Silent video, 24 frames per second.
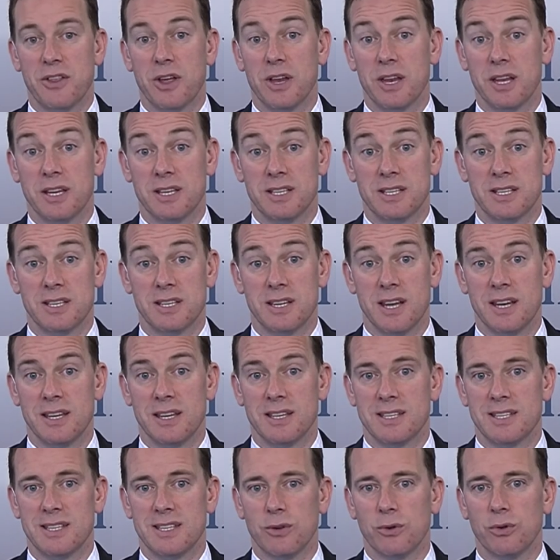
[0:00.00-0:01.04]
it
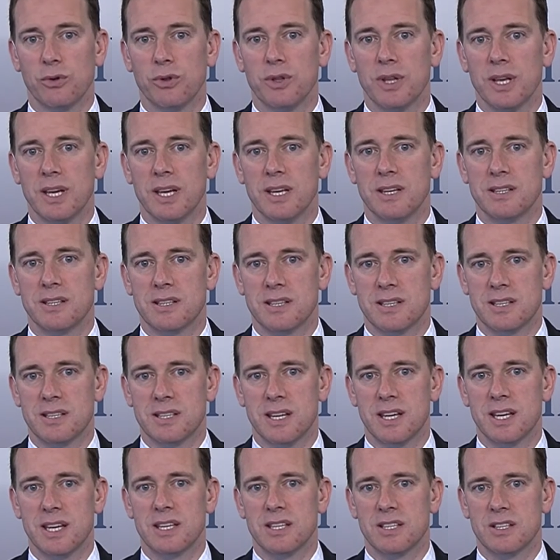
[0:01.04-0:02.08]
still needs to
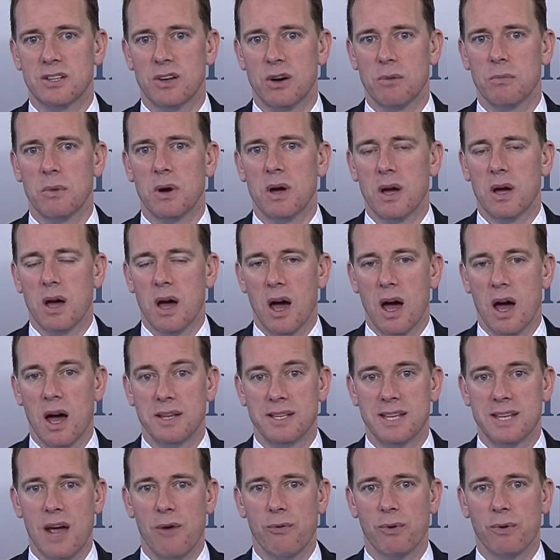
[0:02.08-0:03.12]
see some uh,
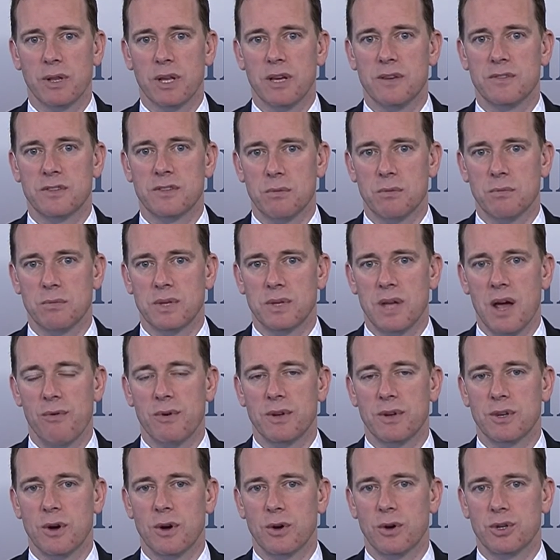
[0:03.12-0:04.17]
debt relief, some debt
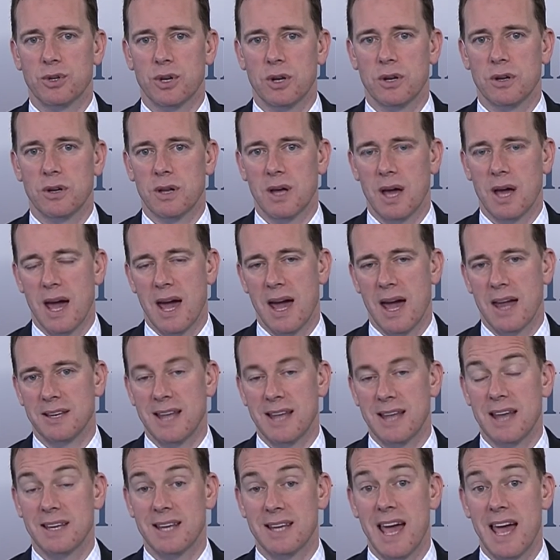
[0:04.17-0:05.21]
reduction and debt
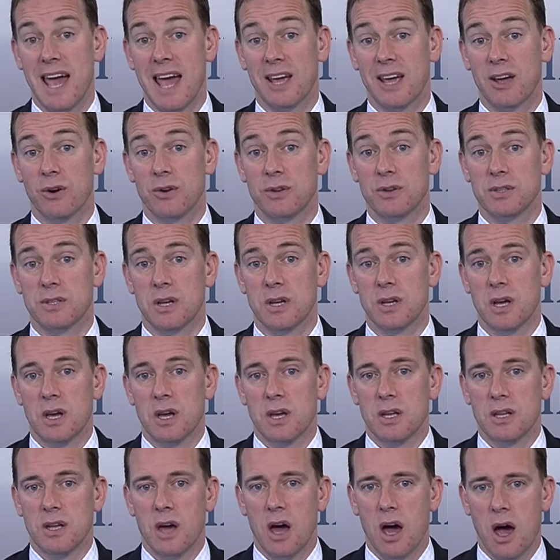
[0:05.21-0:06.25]
haircuts
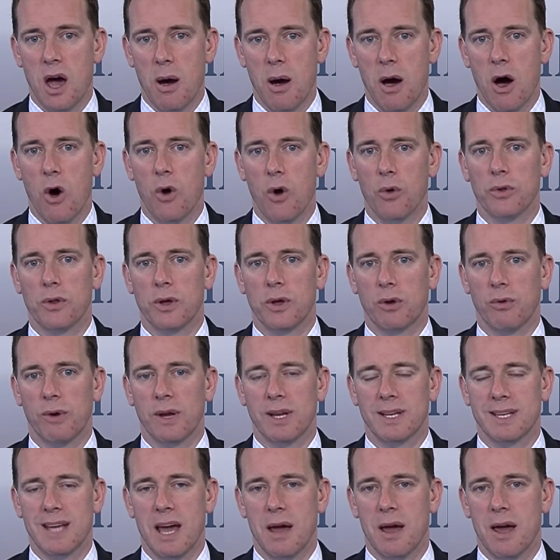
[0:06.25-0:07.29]
uh, on the Greek
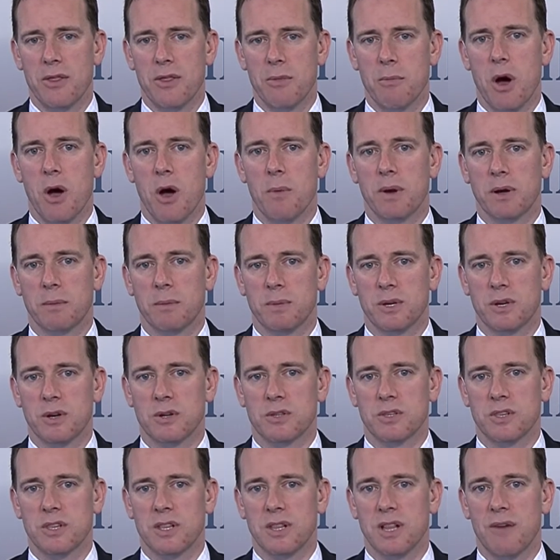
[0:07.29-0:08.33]
debt at the moment because
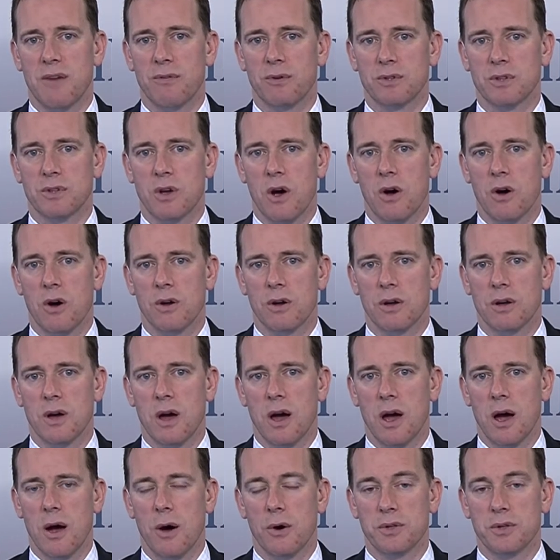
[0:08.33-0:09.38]
the levels are uh,
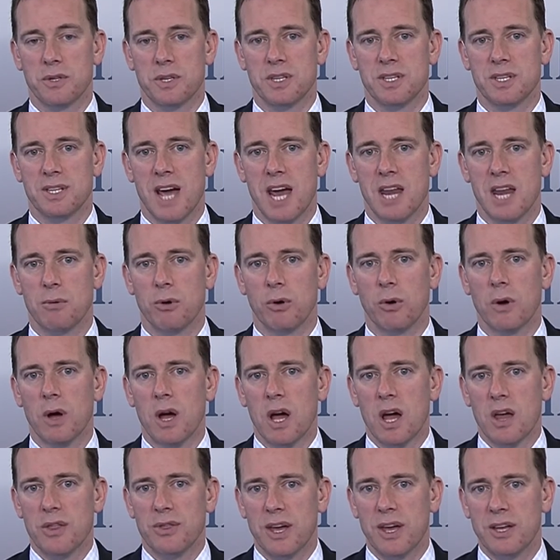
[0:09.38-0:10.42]
unsustainable.
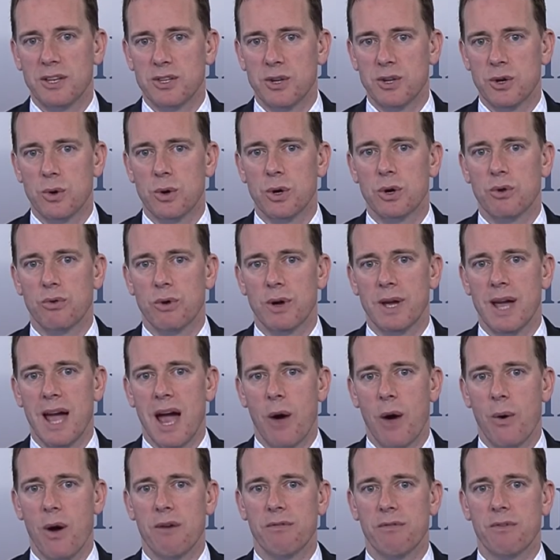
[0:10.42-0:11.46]
They do agree,
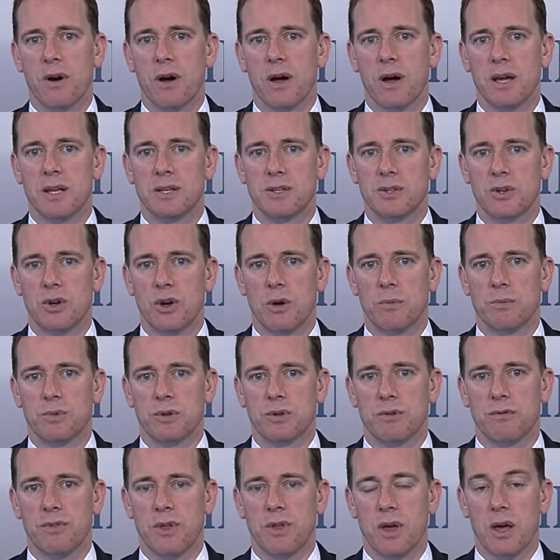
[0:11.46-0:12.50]
however, in terms
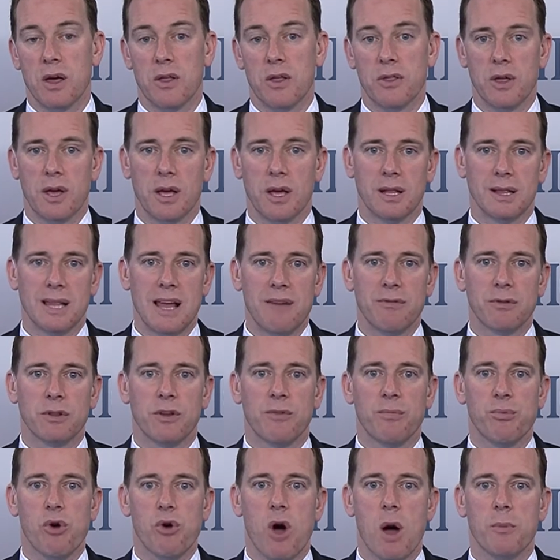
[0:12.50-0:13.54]
of the, the level of
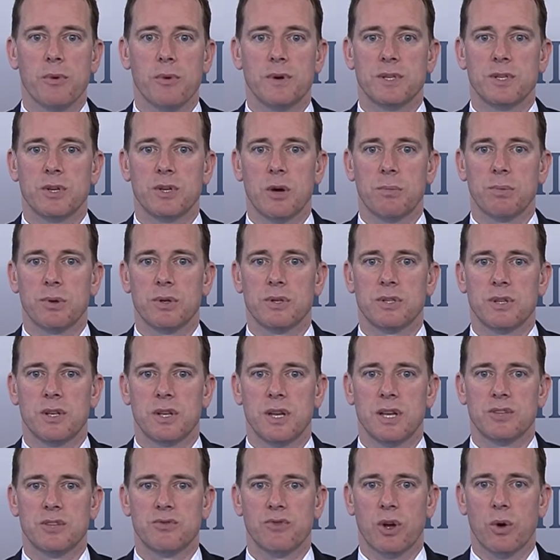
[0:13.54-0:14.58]
primary surplus that
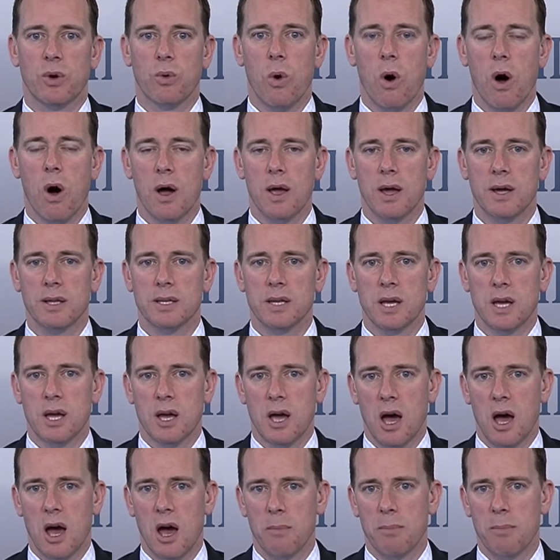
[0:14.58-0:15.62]
is required
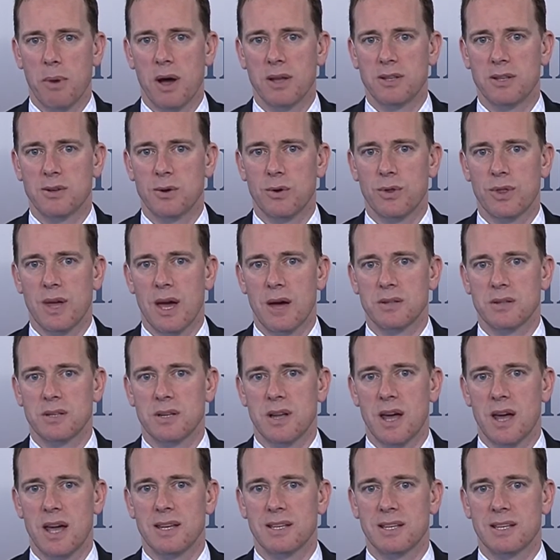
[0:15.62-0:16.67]
uh, by
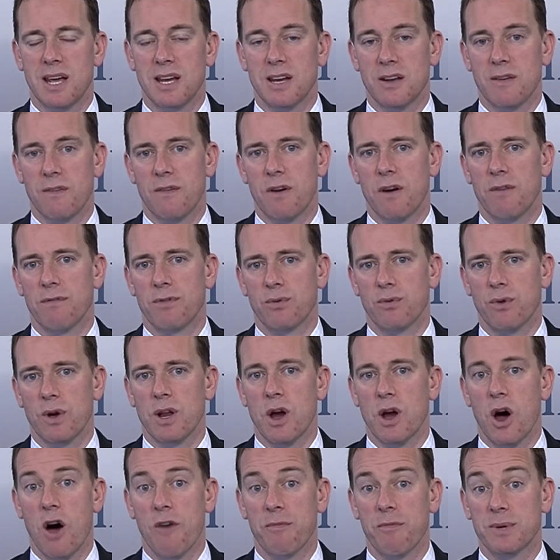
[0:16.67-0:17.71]
2018 of,
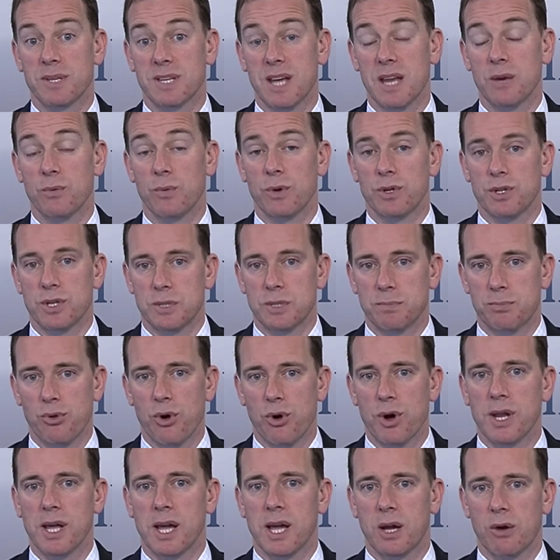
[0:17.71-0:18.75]
3.5%, which is
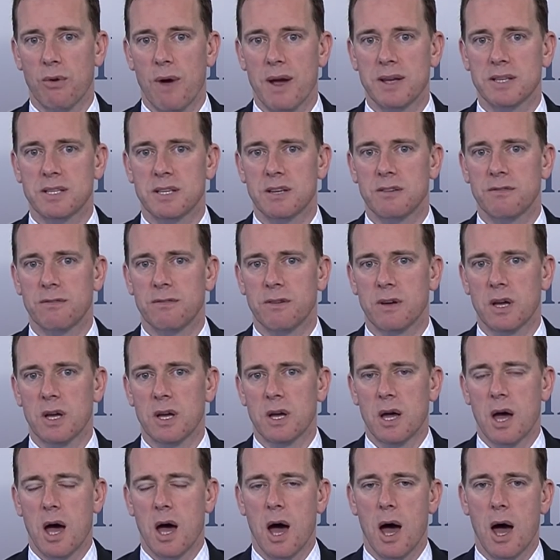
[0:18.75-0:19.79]
pretty aggressive.
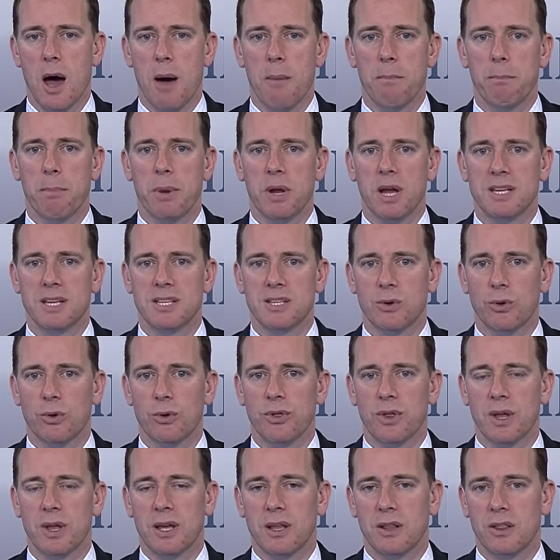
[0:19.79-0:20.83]
Um, but I still
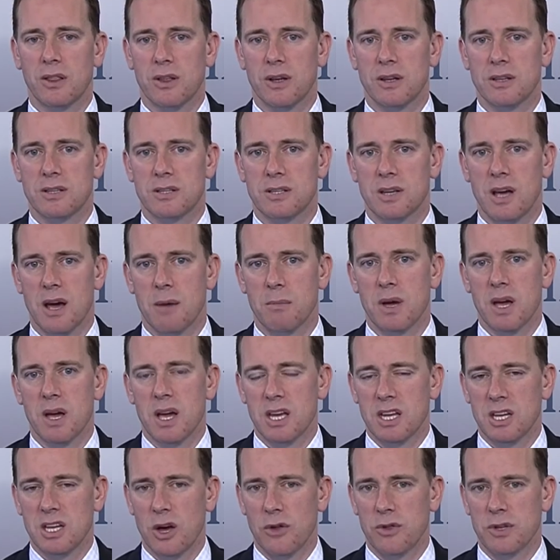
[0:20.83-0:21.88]
think that um,
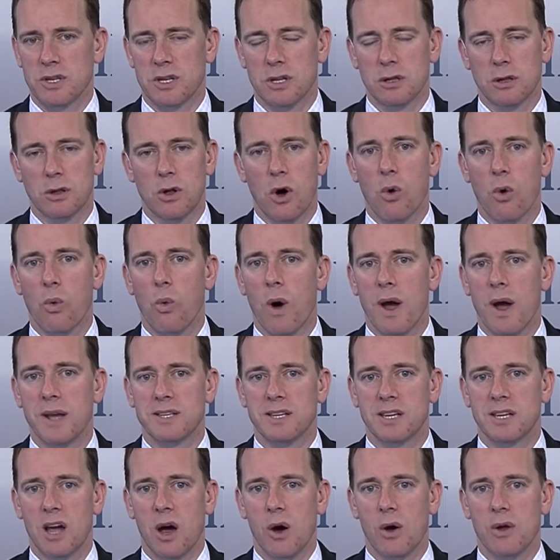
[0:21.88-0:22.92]
you know there's a long way to
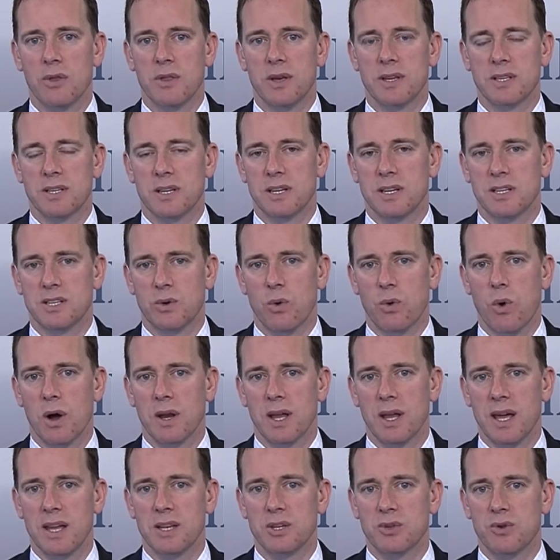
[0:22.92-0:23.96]
go in this, and it's quite
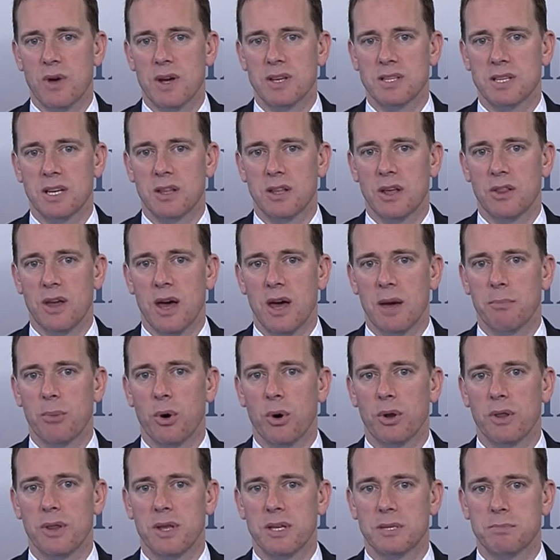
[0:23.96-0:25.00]
interesting that they're putting
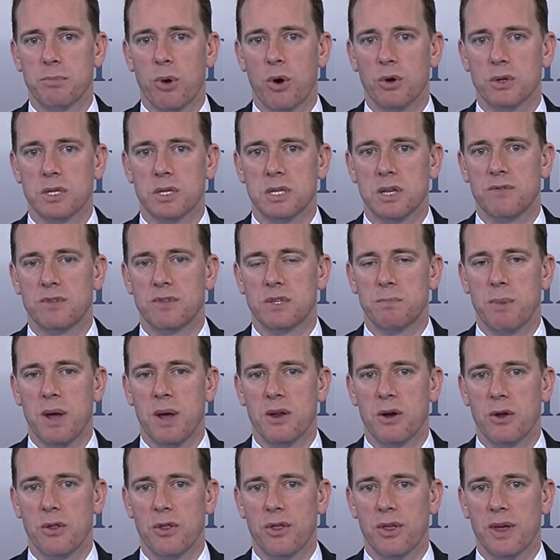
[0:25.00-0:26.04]
this positive spin
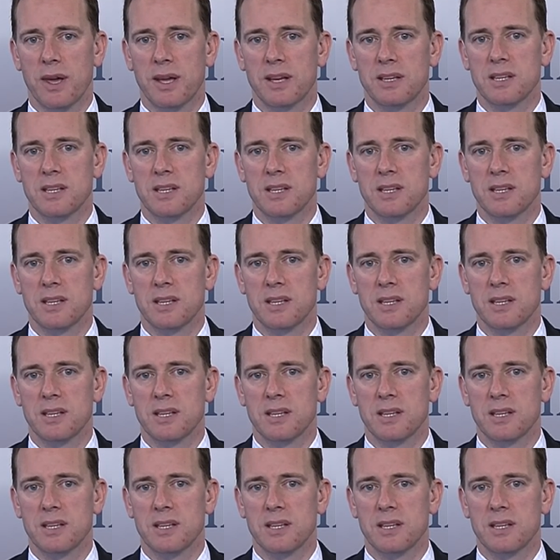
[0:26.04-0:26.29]
on things.